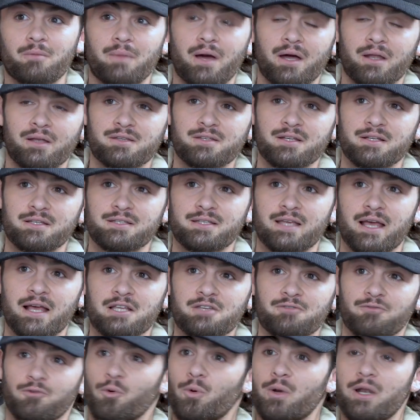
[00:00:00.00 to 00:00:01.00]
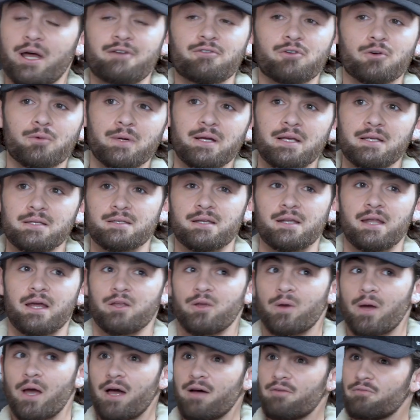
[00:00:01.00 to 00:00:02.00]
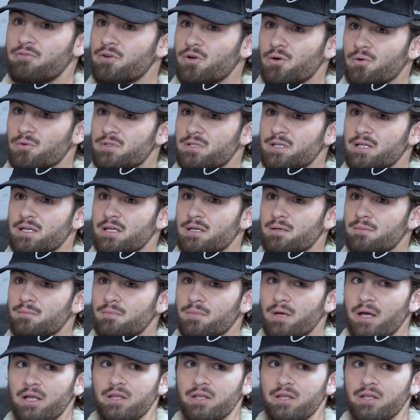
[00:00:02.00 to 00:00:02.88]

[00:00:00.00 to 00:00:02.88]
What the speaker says: amount of success for whatever reason, and you have no team.